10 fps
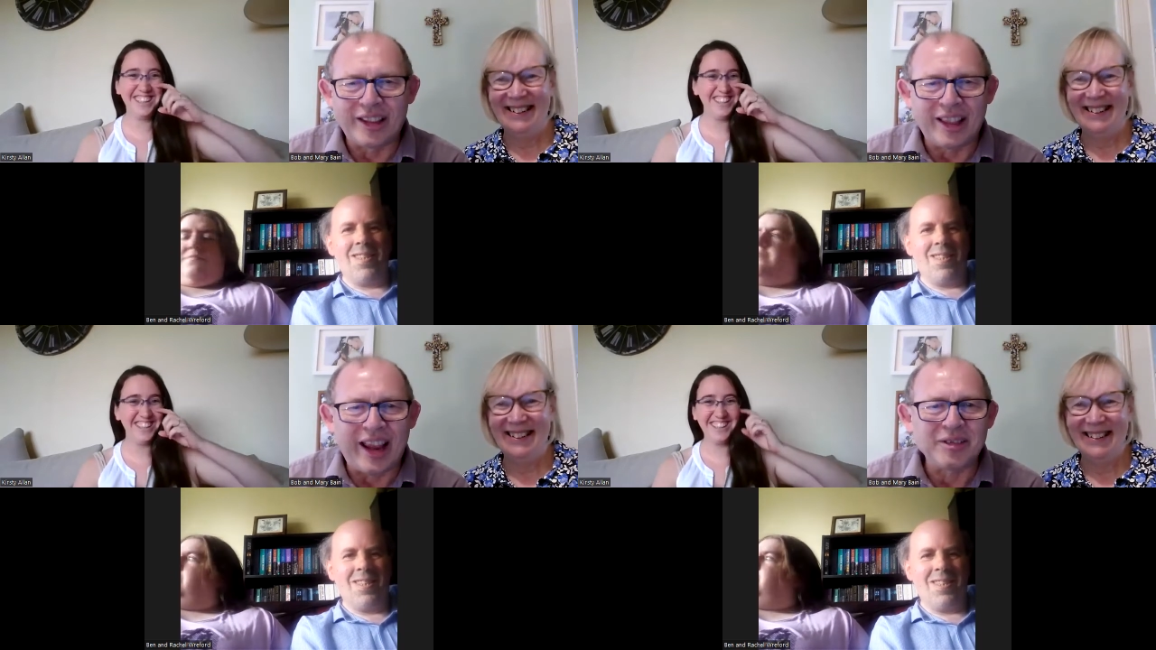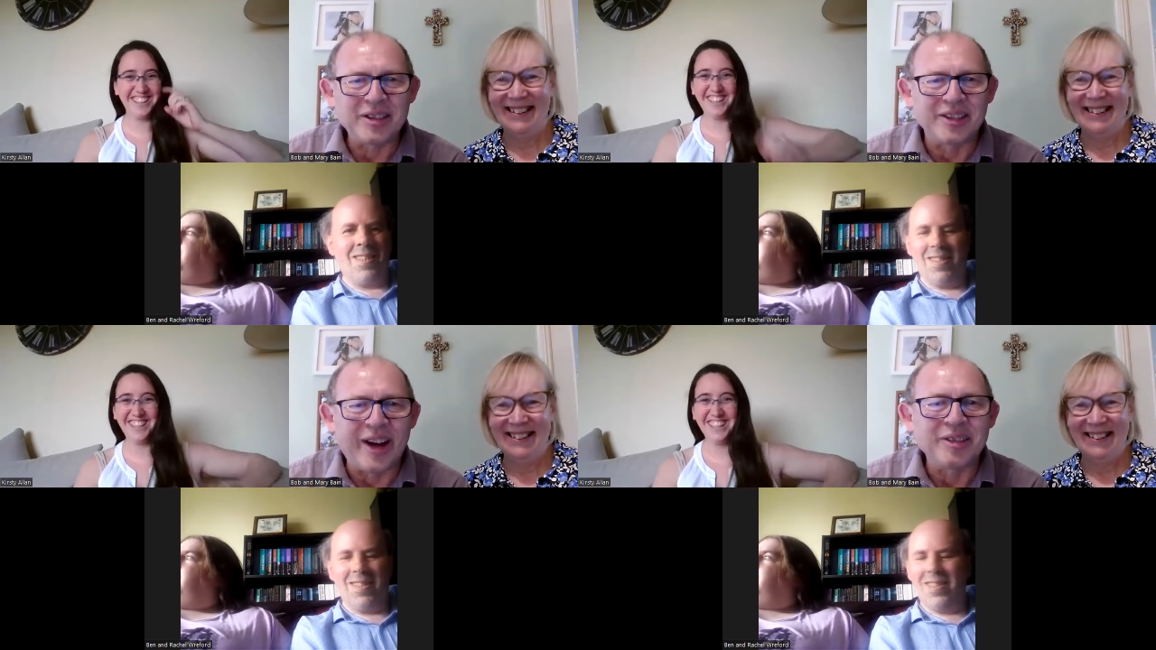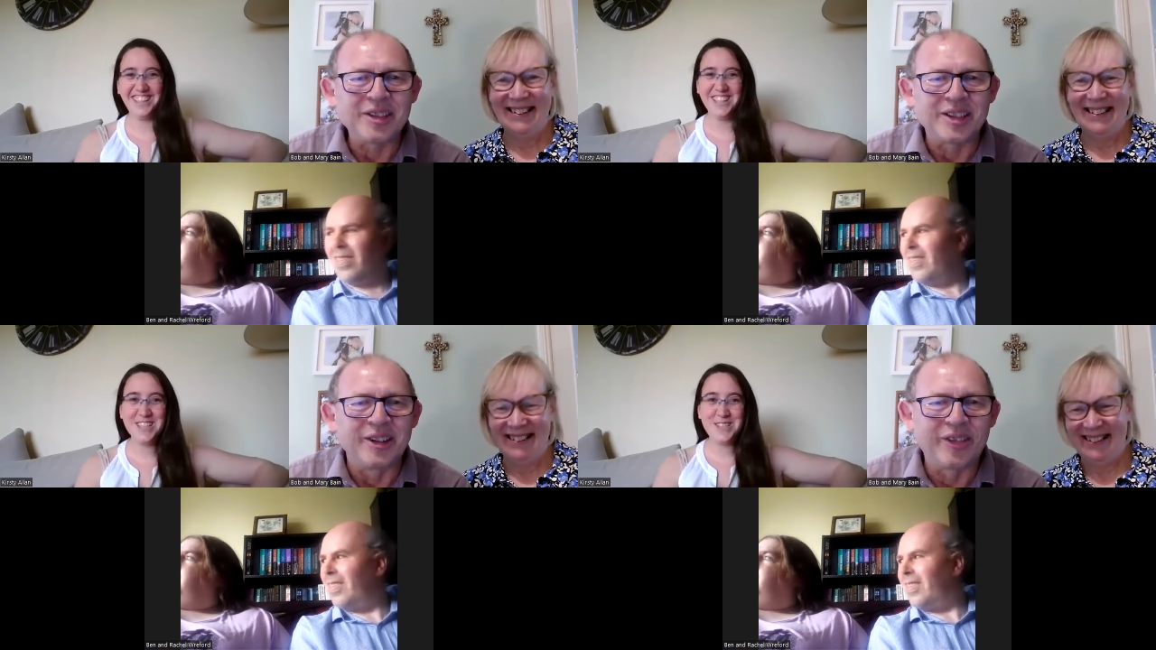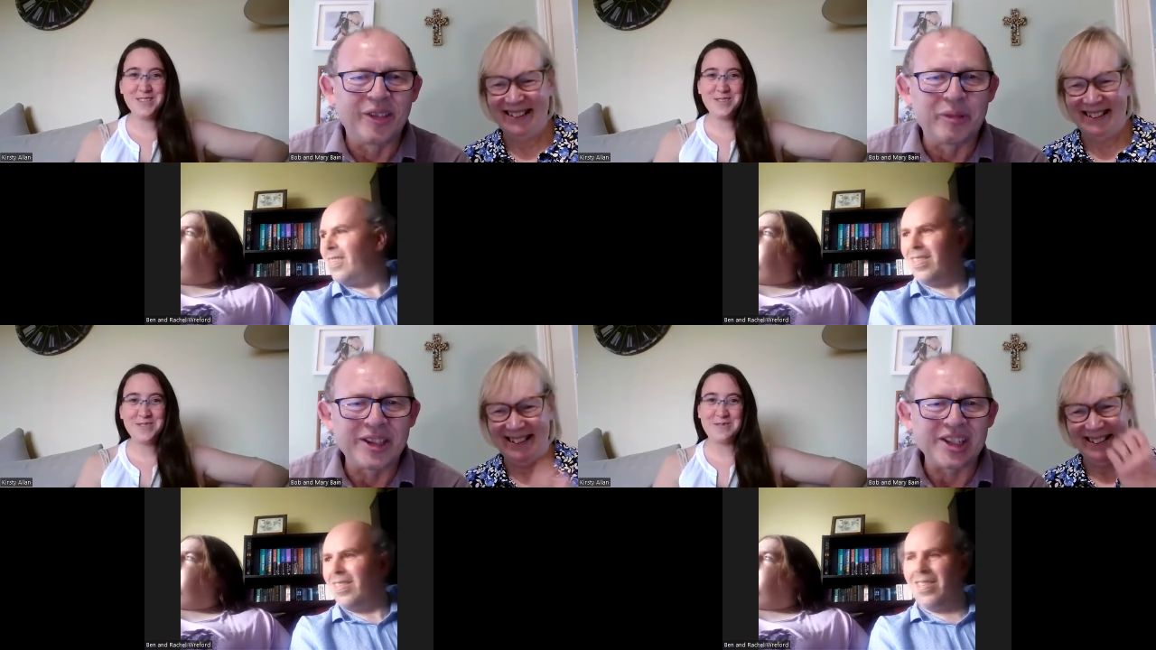Speaker 1: the outer outer of
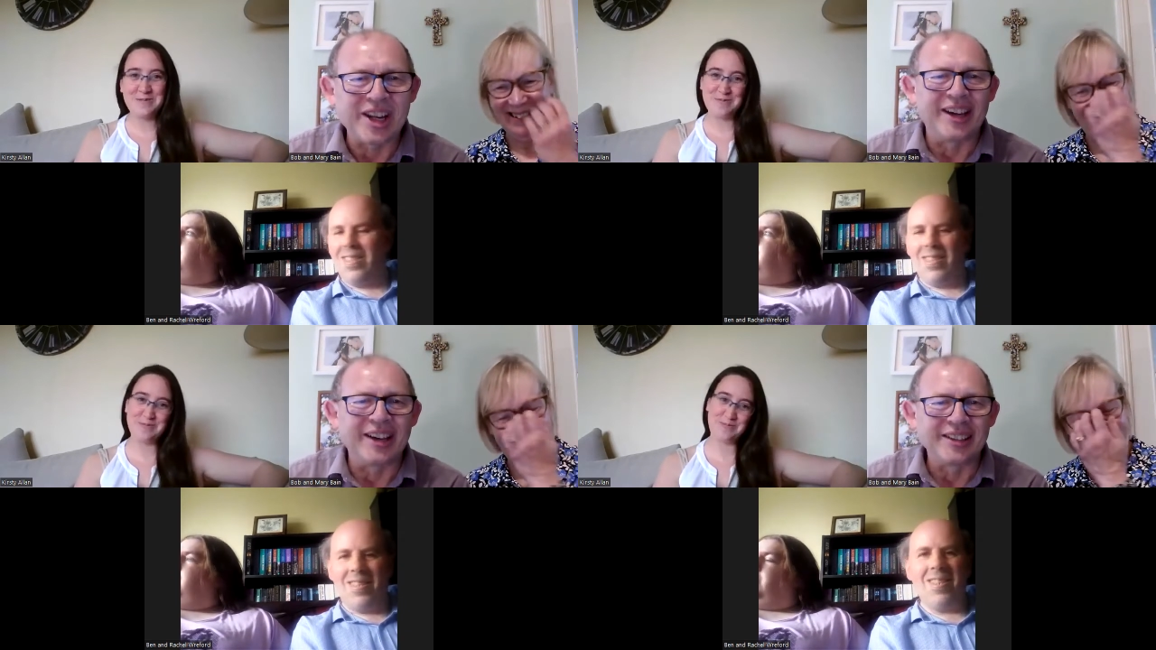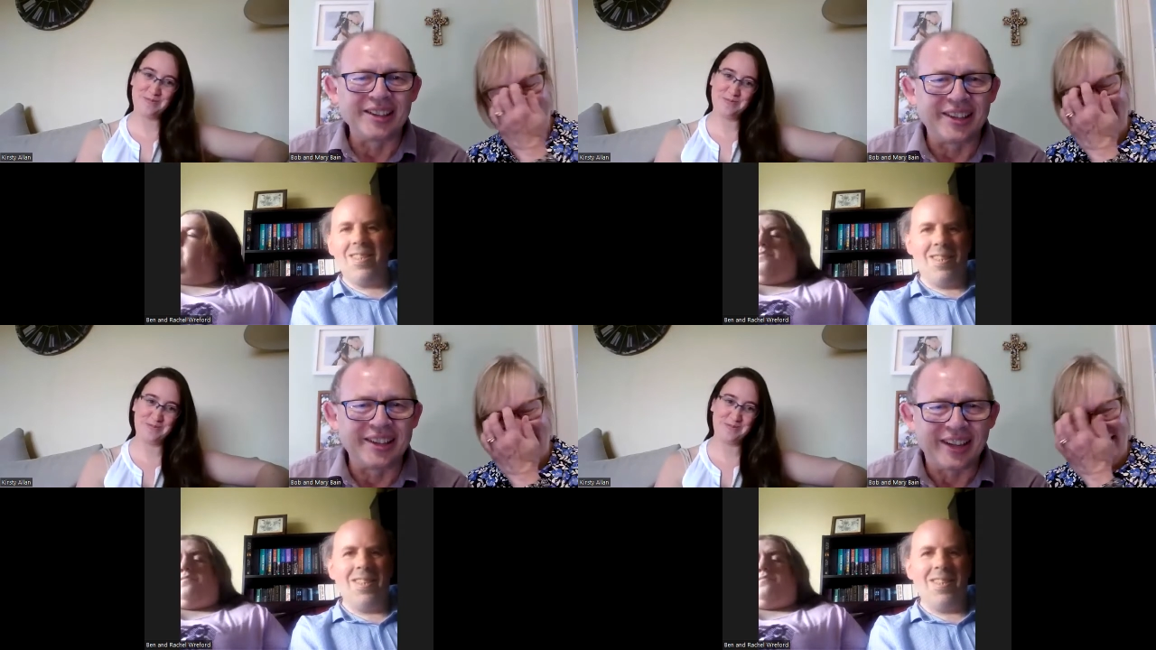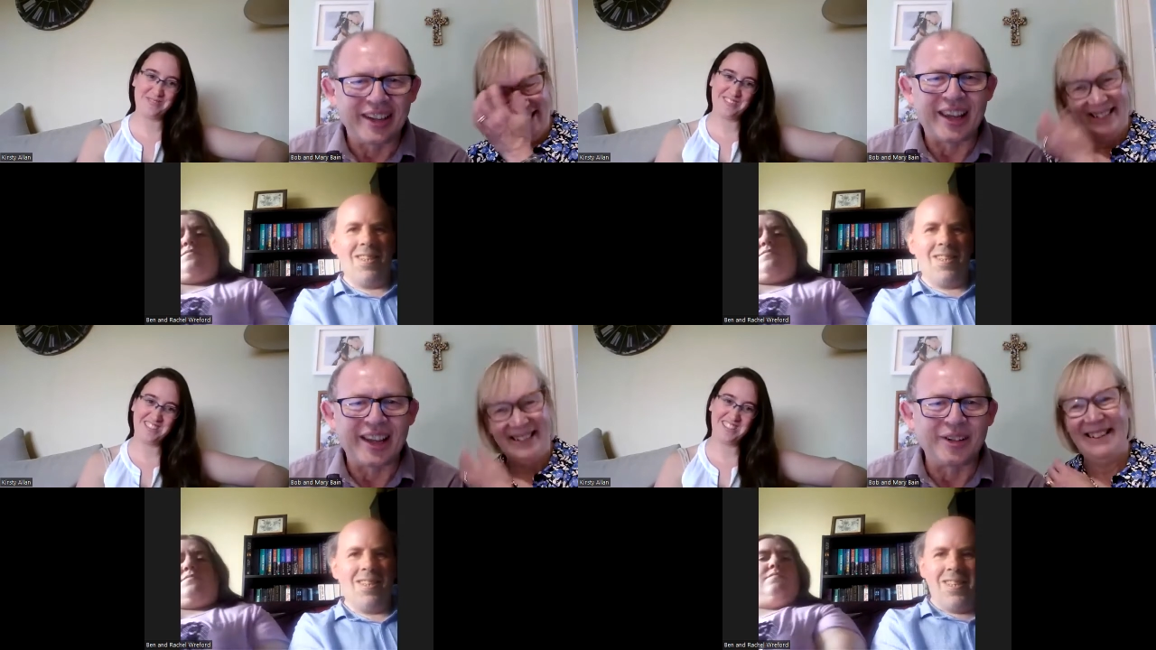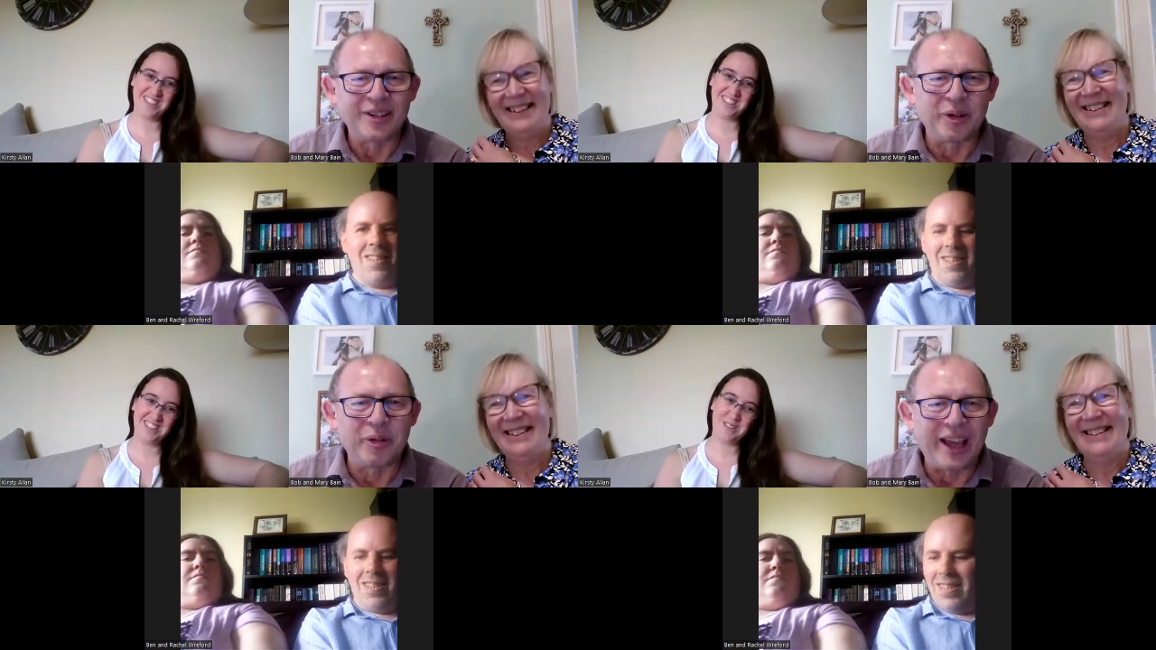the British Isles and get all
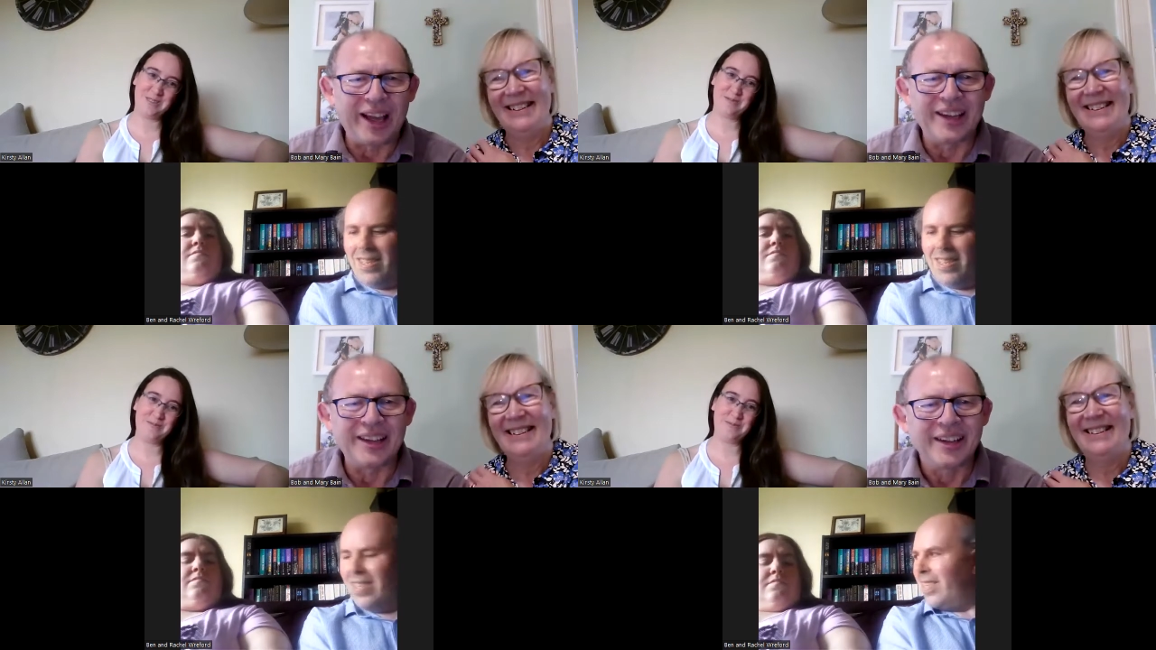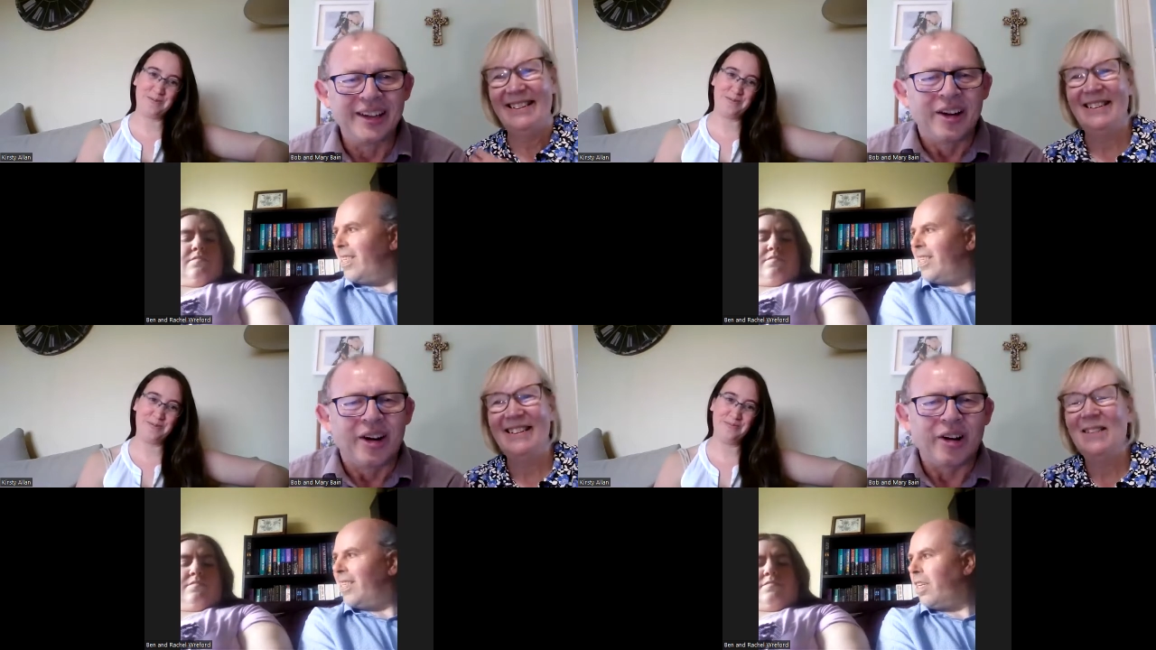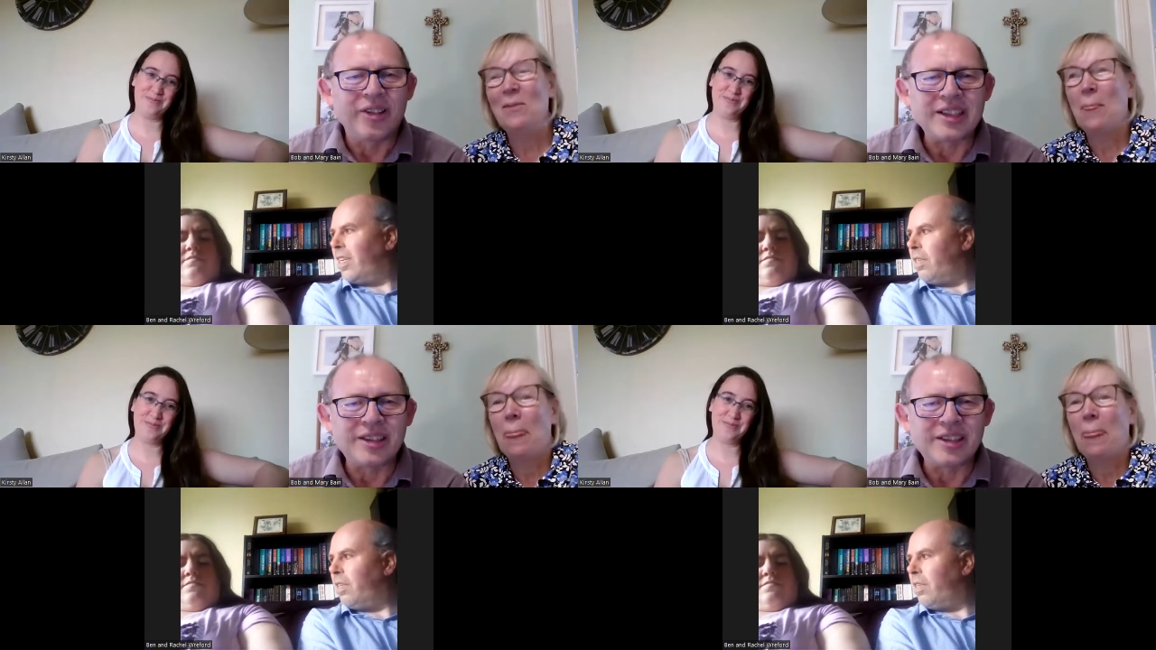yeah. gooey eyed, or they